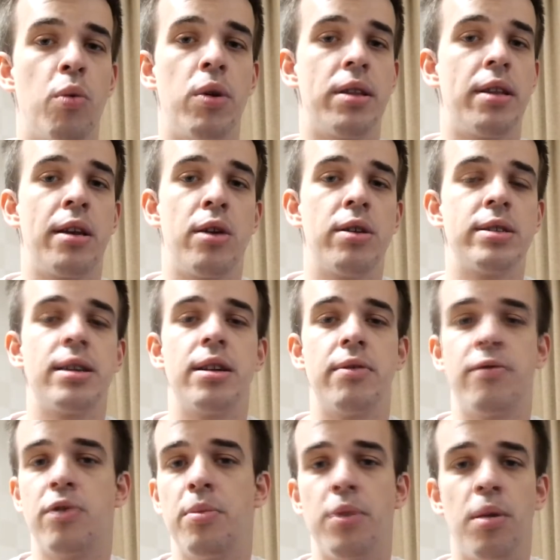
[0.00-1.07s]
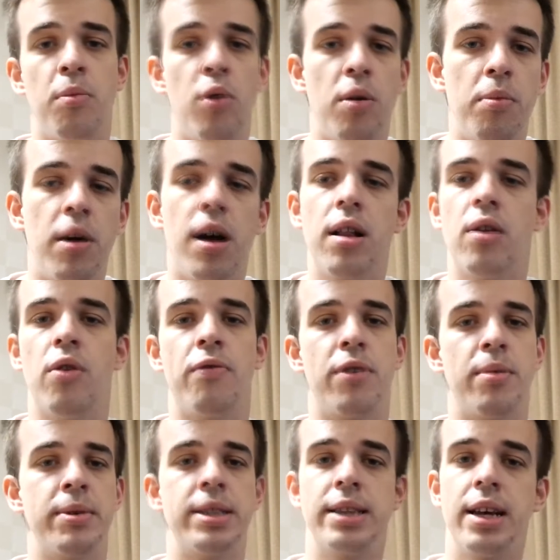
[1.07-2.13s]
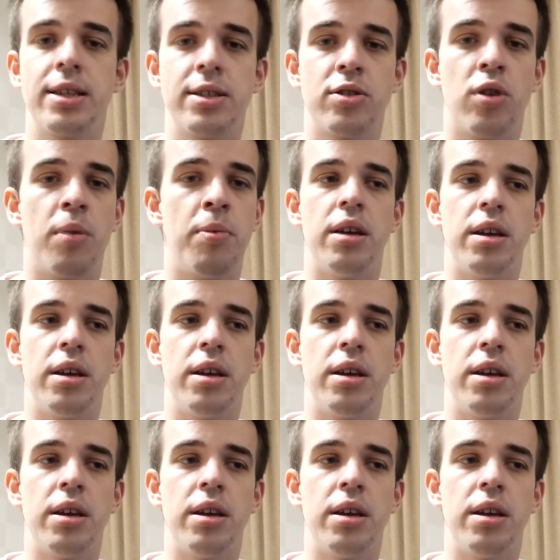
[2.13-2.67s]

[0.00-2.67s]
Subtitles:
Whether you are studying from your mobile or from a desktop,